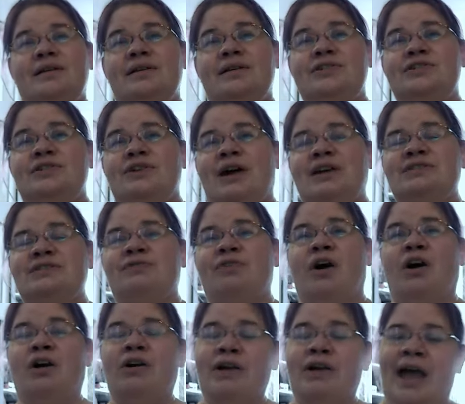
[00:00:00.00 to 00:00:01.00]
so as
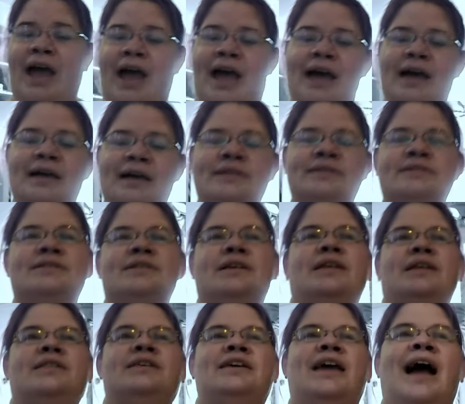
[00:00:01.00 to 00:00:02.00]
far as
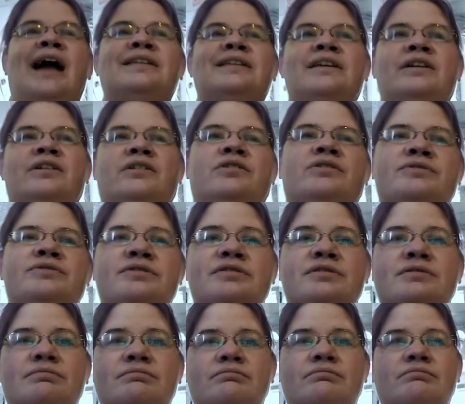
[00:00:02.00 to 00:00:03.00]
the acting goes,
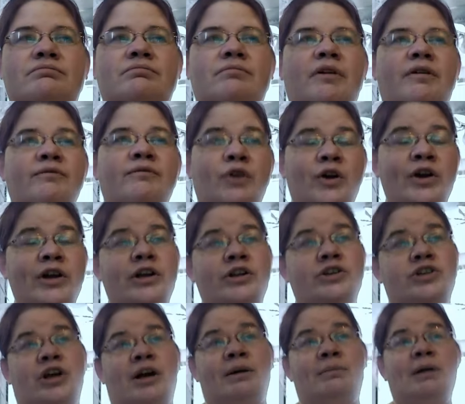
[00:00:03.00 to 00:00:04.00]
very good
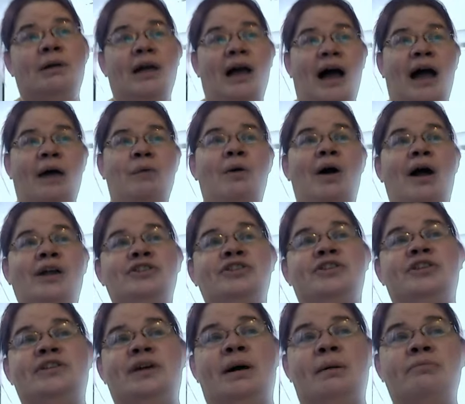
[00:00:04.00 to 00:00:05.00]
job. I watched
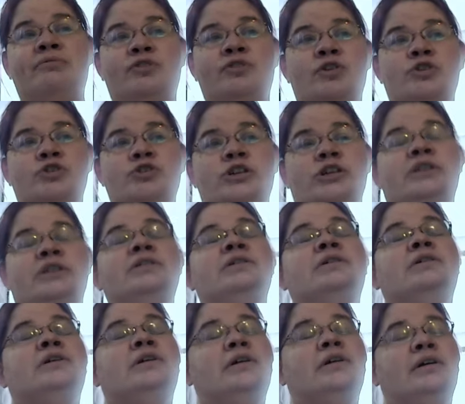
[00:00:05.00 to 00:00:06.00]
the dub version
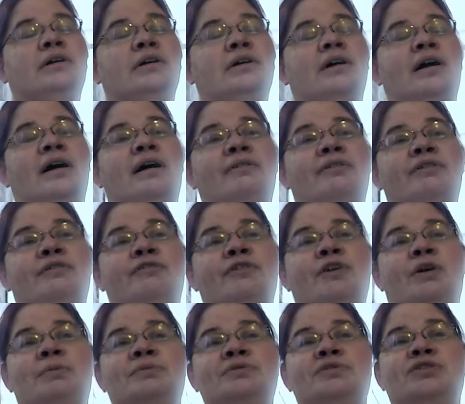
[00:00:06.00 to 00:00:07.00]
of the
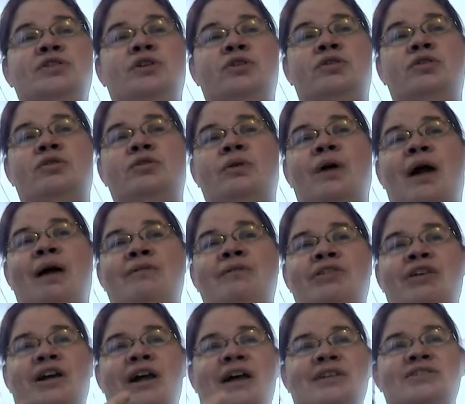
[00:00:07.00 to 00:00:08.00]
film. So
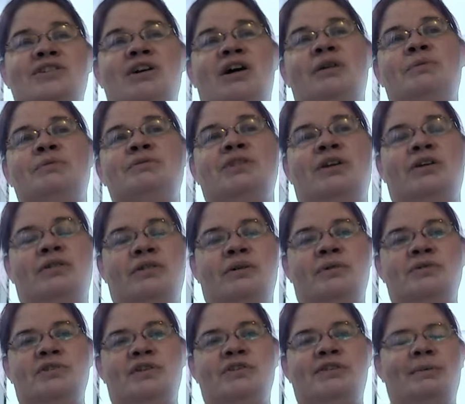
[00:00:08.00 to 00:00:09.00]
everything I saw, it was all it
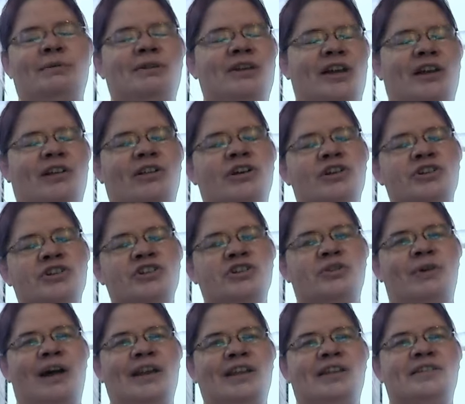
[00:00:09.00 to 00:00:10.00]
was all dubbed in English.
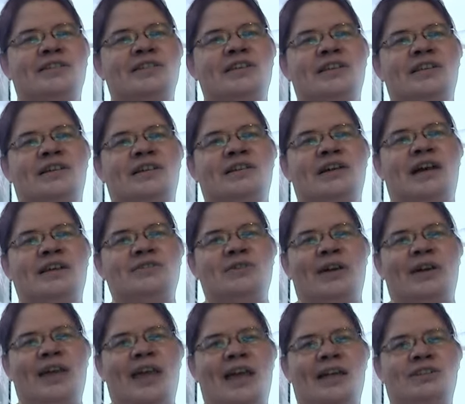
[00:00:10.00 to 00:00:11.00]
So I didn't see the so
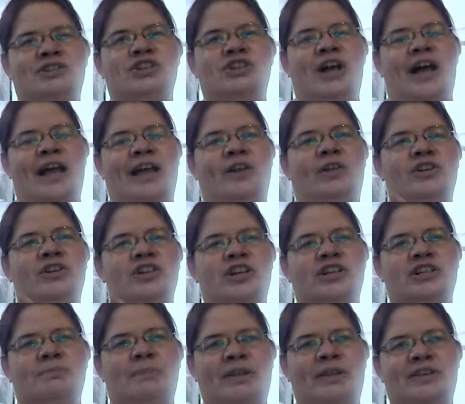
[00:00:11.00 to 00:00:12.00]
I can't ju- I can only
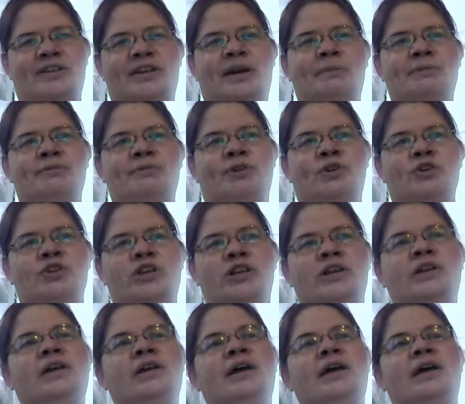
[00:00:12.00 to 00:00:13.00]
judge it by the dubbed version.